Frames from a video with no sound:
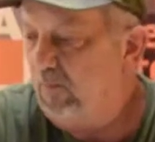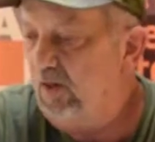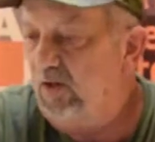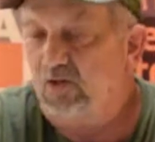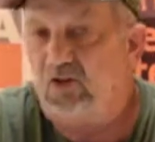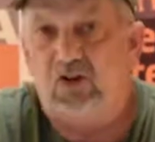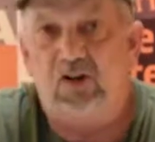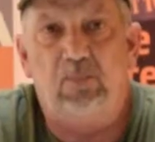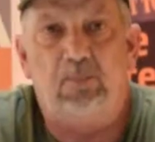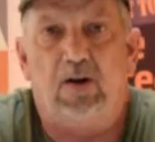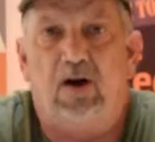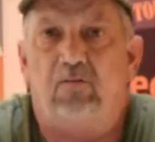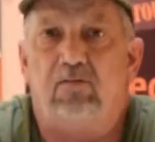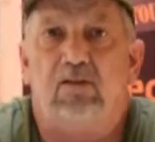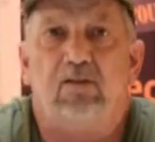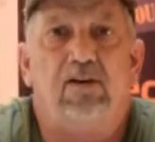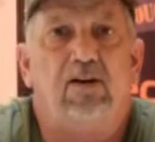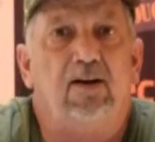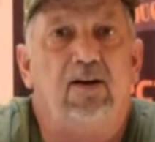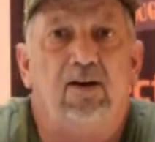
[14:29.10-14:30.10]
cheap
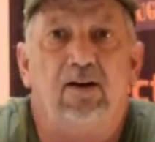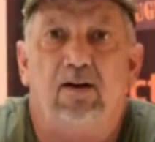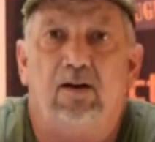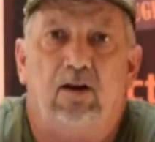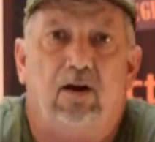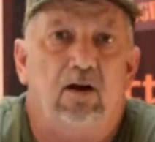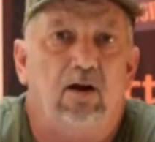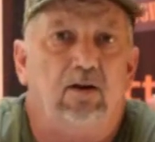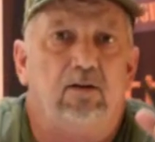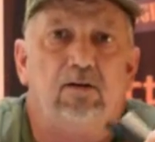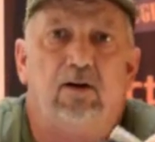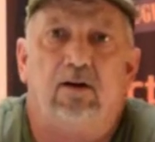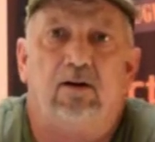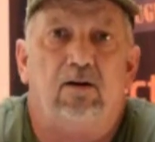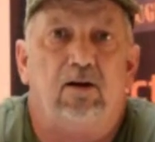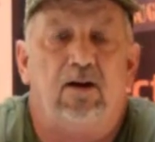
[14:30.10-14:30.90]
everything in it, then